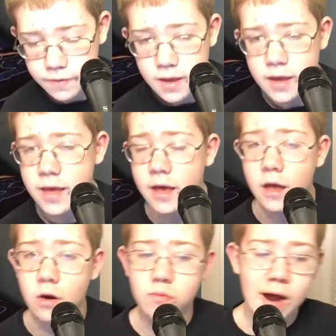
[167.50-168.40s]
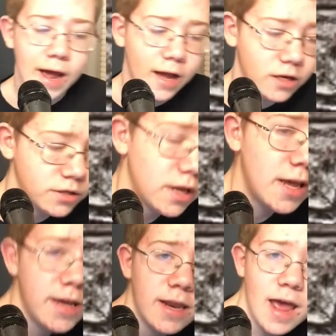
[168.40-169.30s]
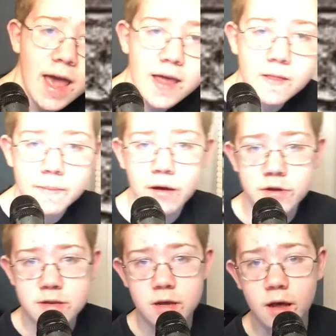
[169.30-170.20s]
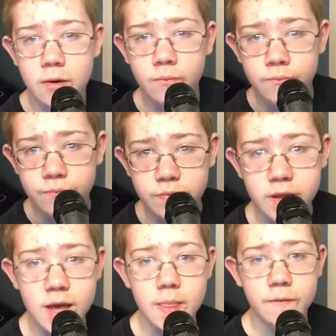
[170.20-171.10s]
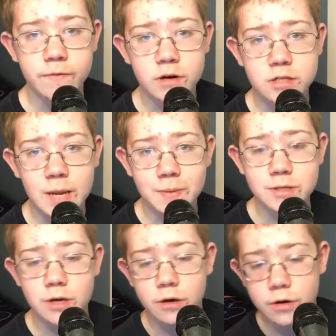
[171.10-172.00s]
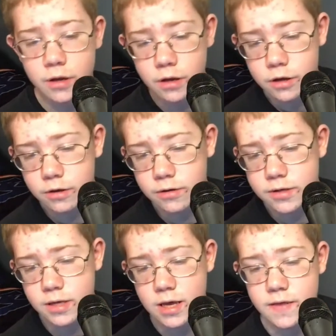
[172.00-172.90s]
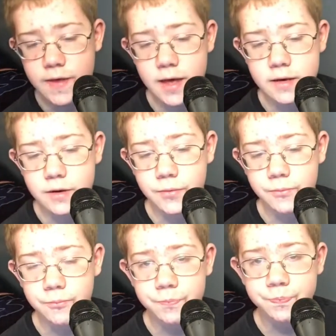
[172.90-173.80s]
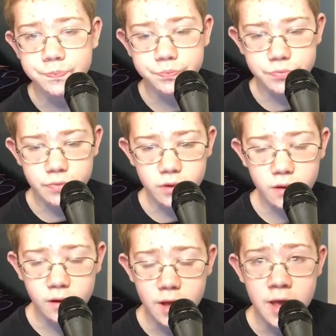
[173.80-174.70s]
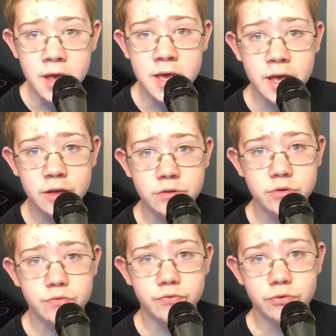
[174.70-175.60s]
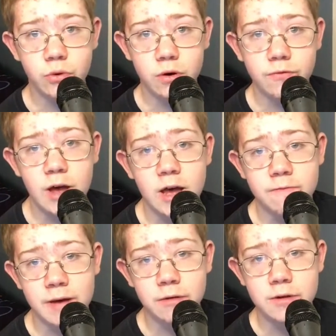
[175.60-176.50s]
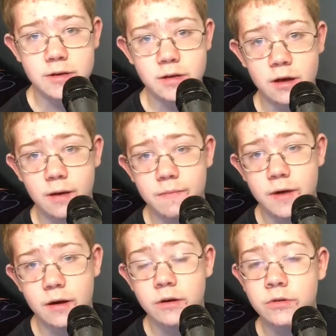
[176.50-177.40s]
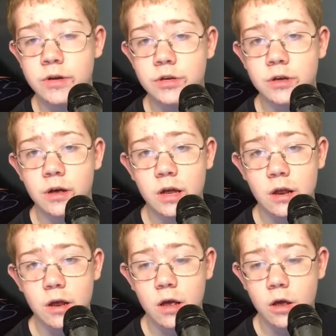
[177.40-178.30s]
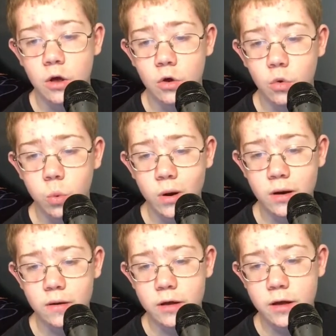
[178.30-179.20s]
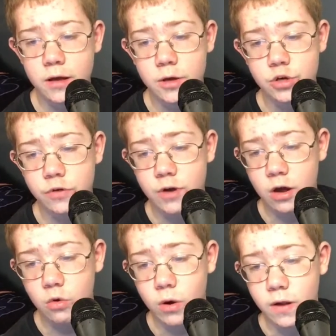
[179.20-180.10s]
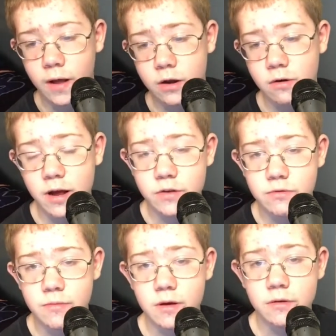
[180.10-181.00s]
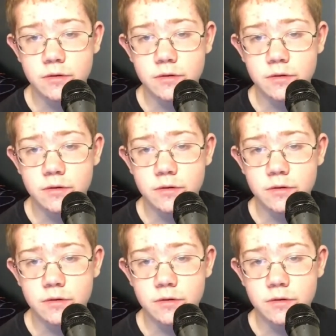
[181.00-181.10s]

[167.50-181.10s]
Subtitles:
He had racks that he could hang the bounties on. In the first episode, you see that he has 4 or 5 bounties hung up there. So he should have got quite a lot of credit from those.